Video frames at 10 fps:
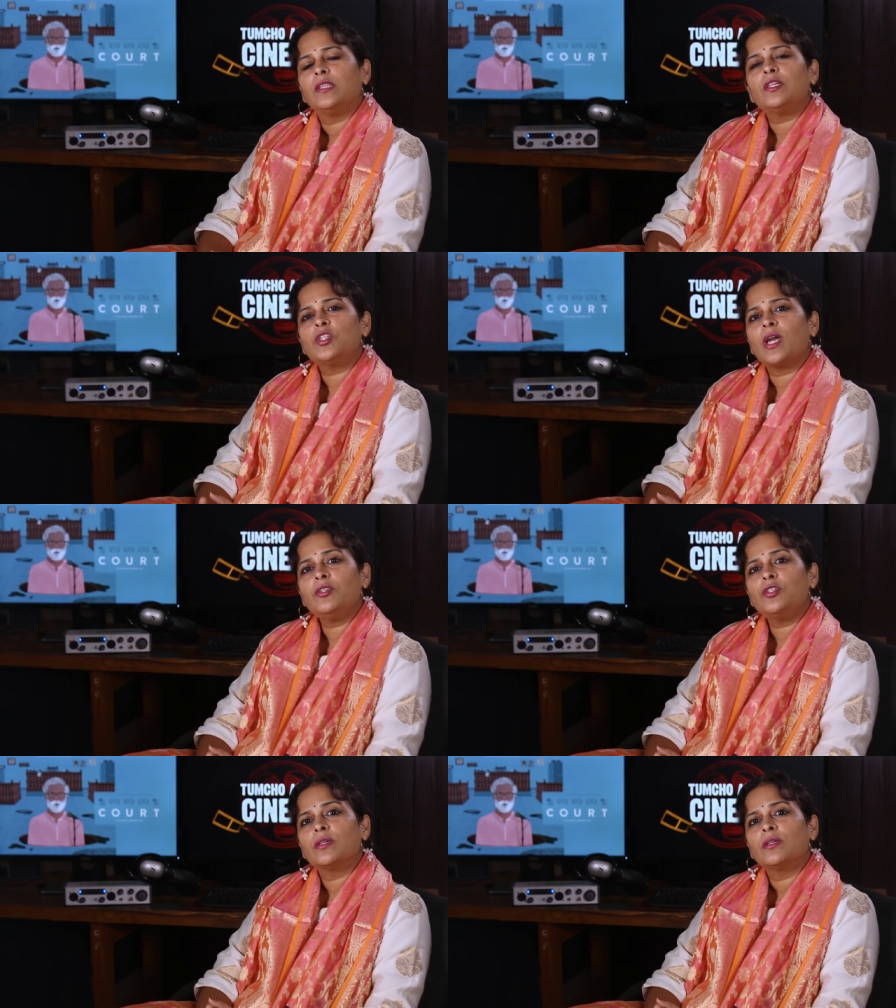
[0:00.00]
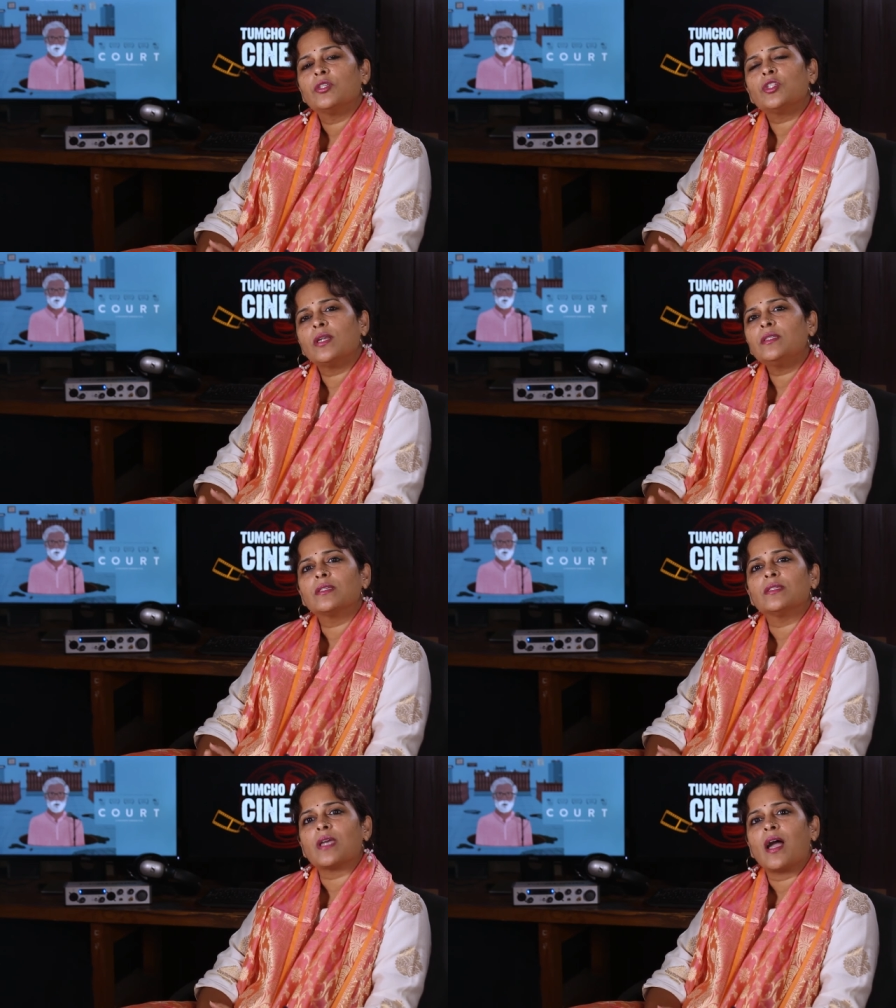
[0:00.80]
The judge shuts
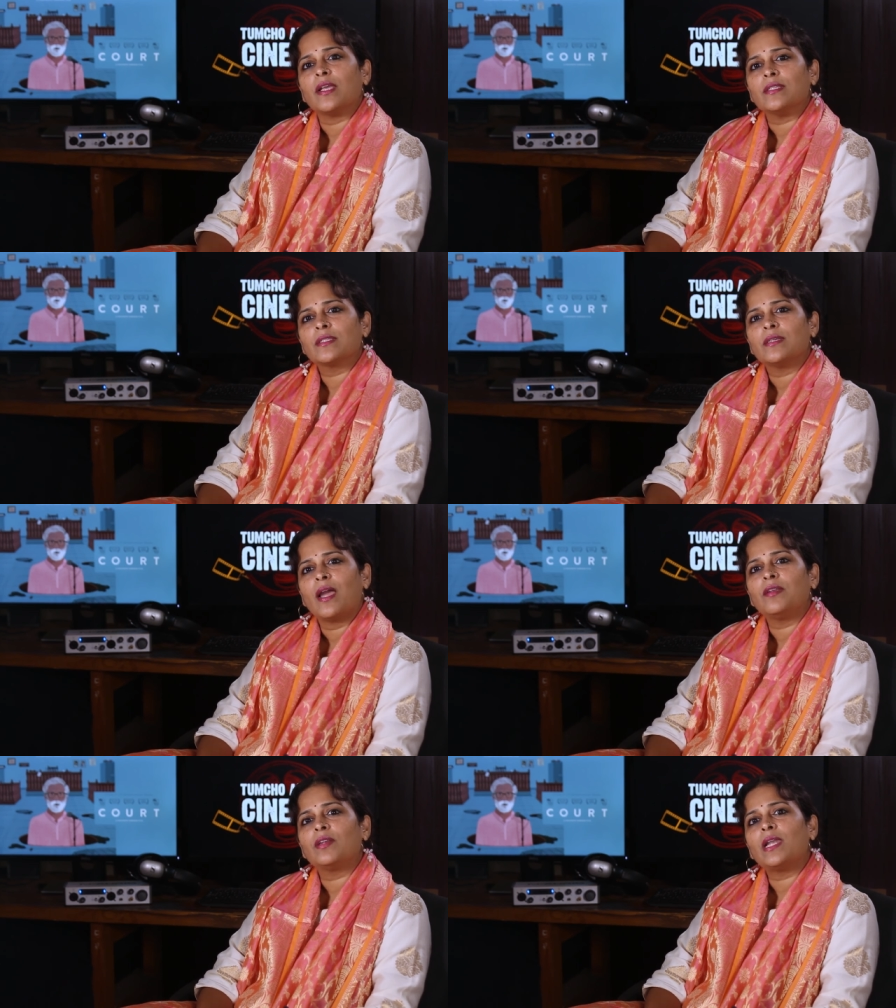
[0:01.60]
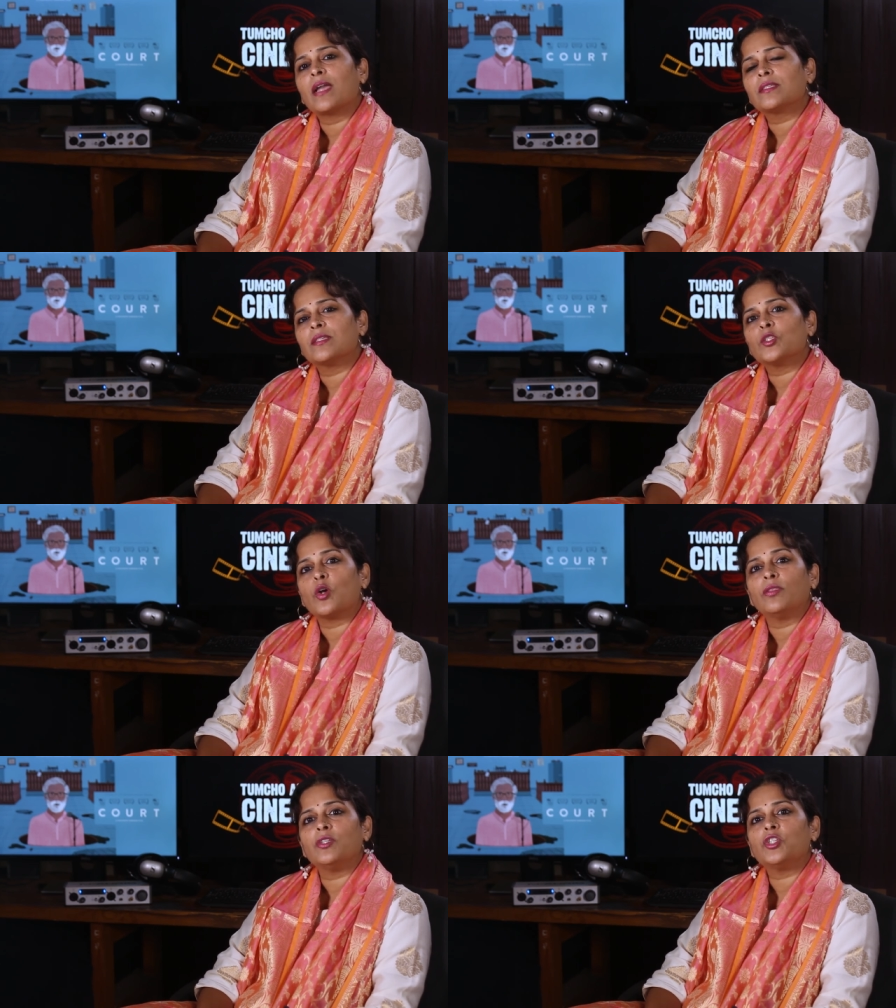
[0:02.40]
his eyes and relaxes
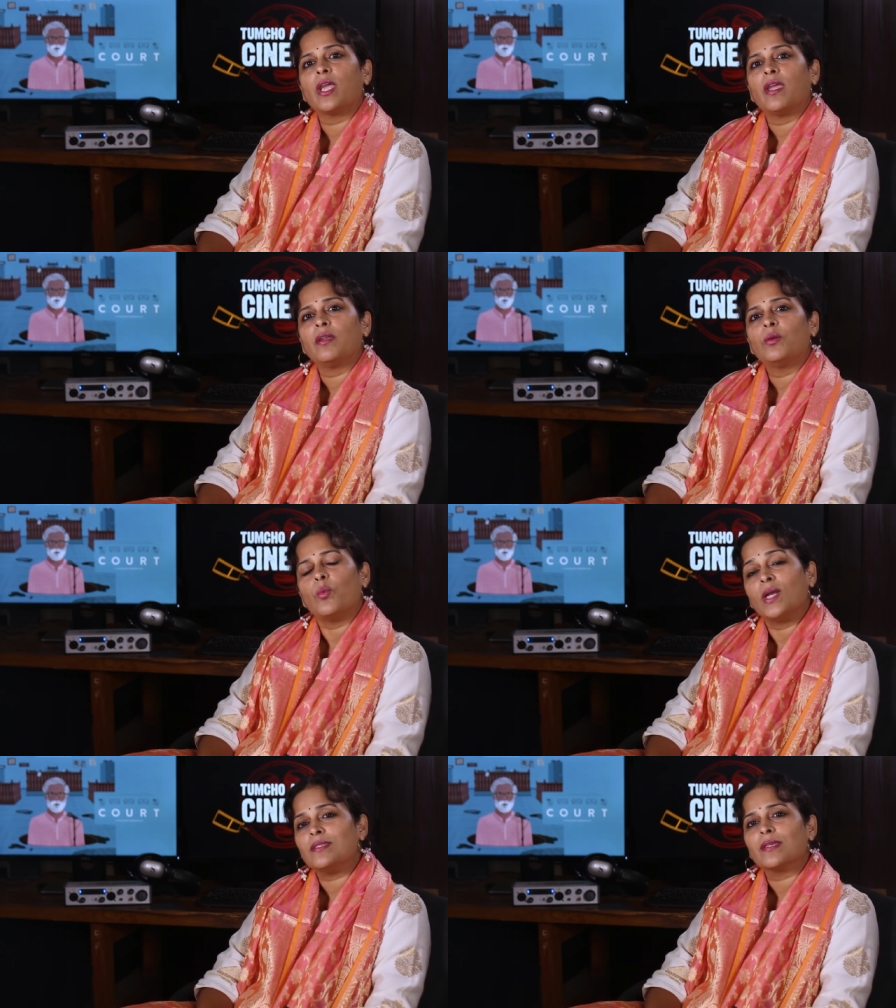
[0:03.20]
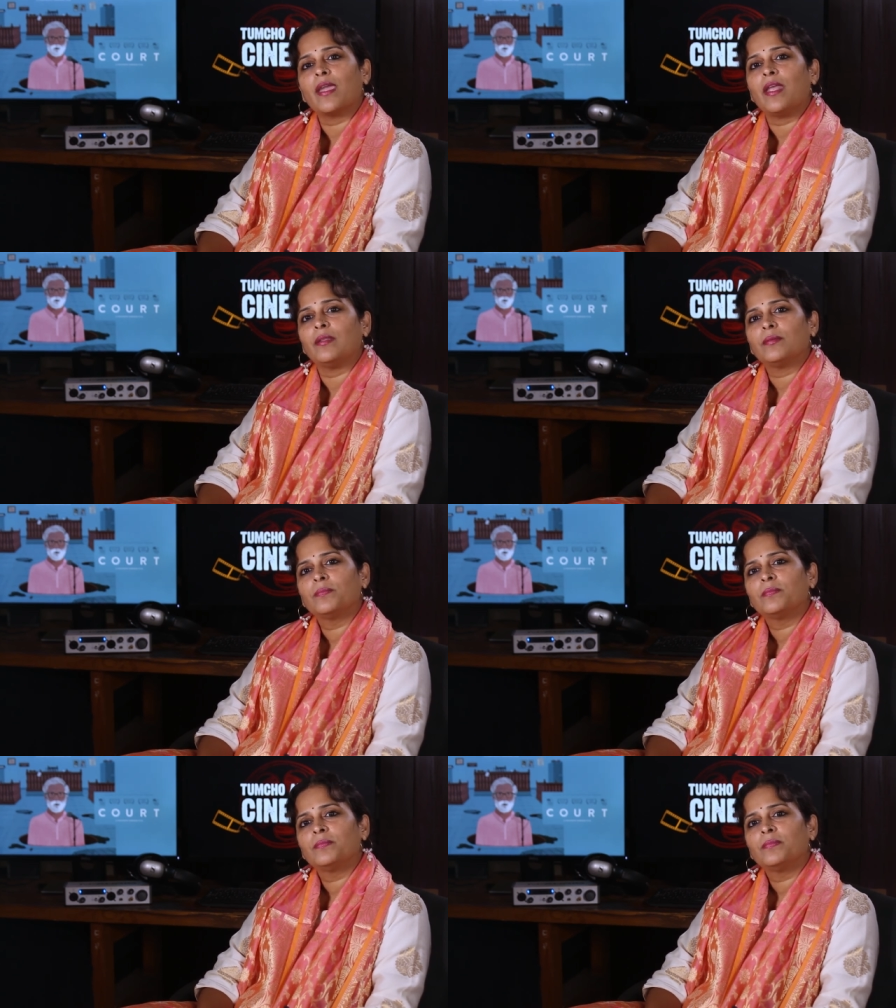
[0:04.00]
on the chair once again.
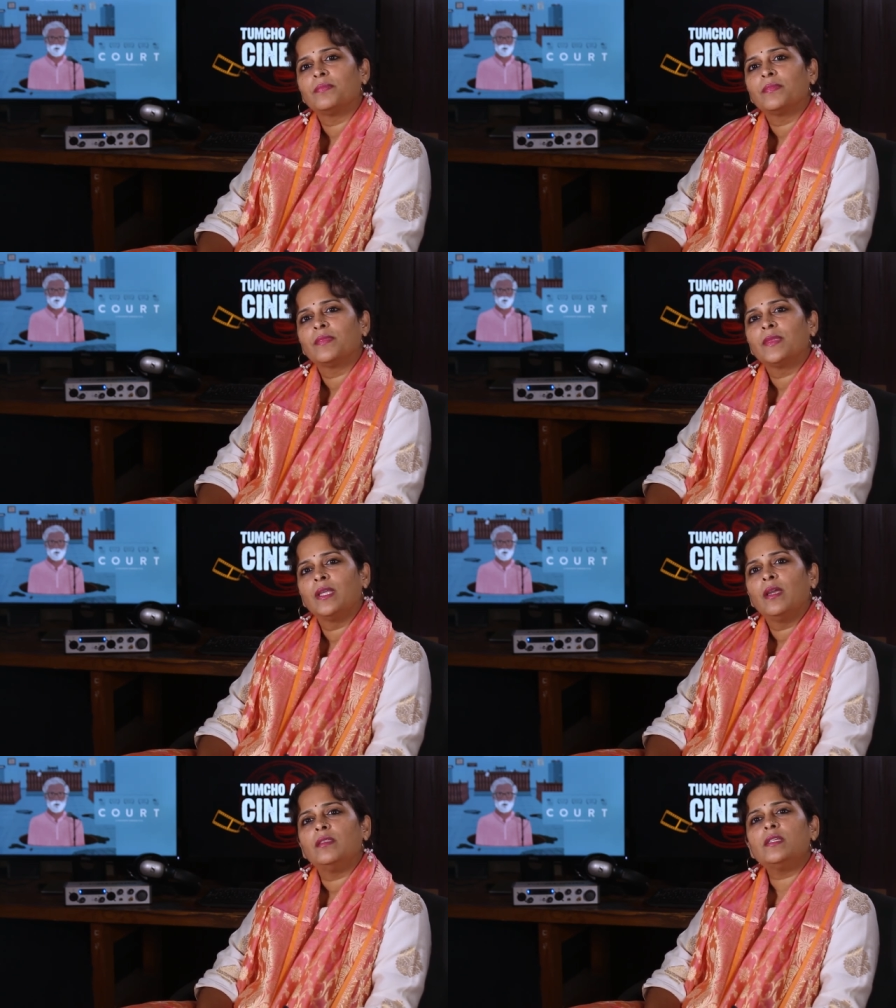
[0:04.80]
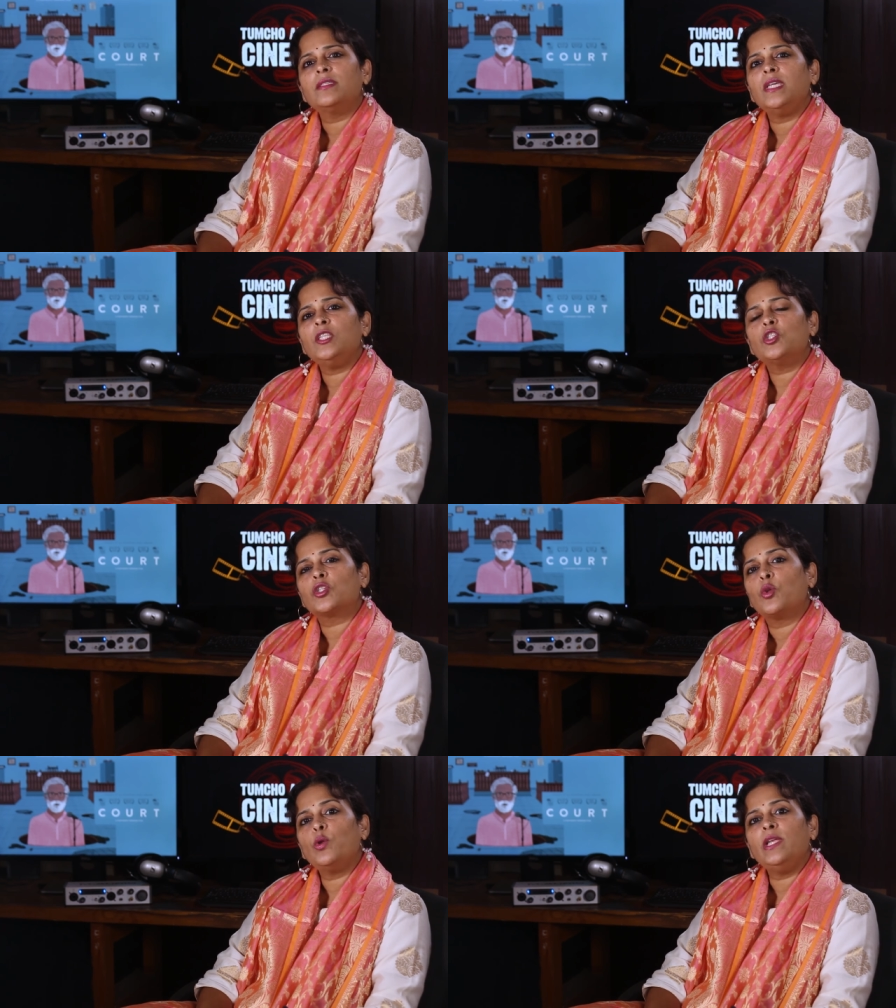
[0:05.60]
The scene
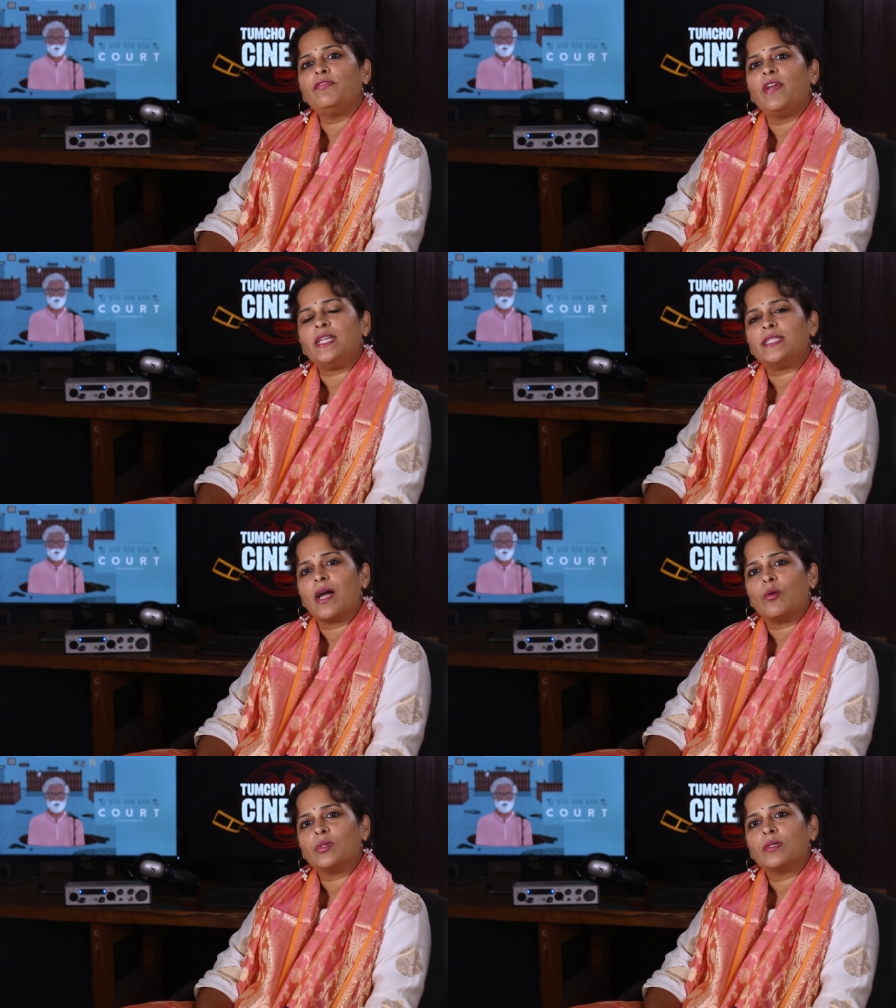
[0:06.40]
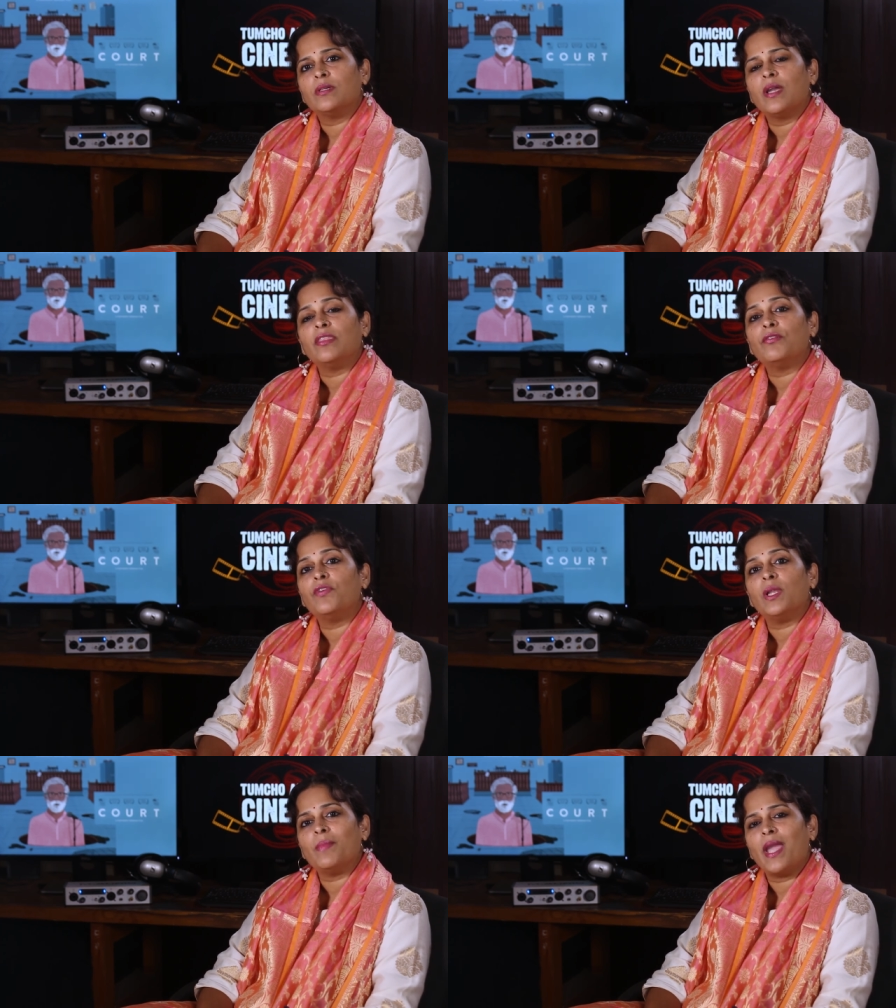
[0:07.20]
slowly fades out and the
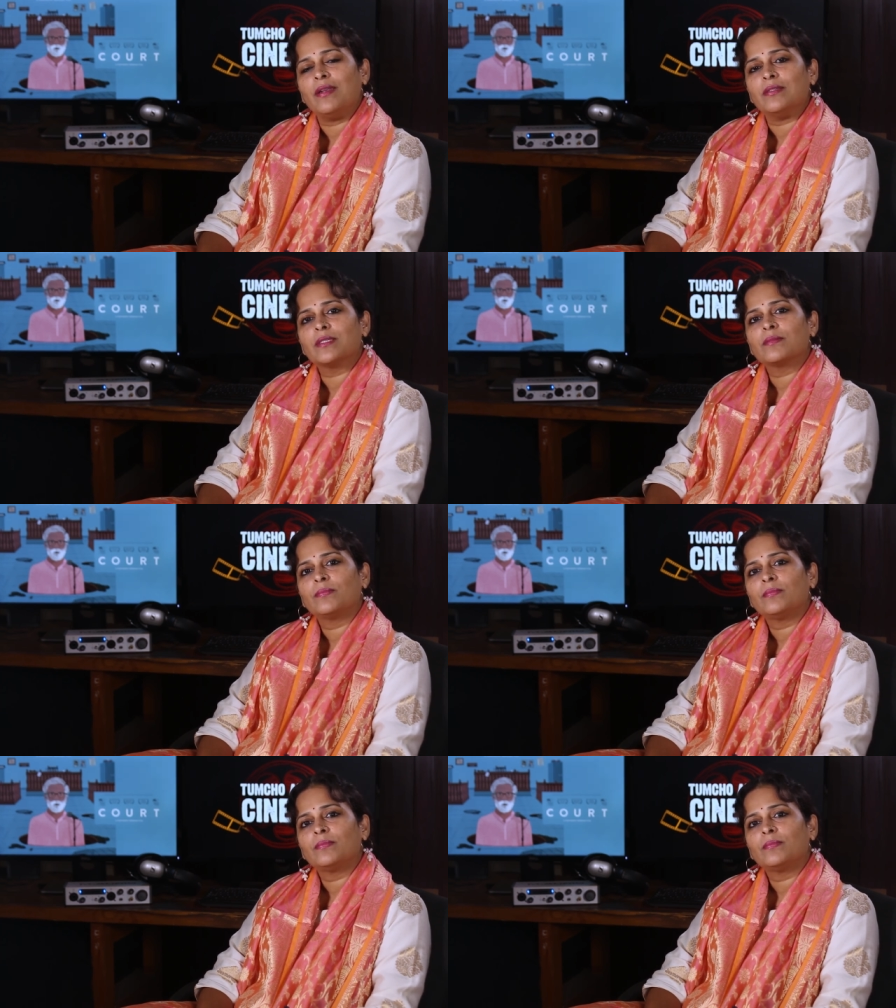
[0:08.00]
film ends.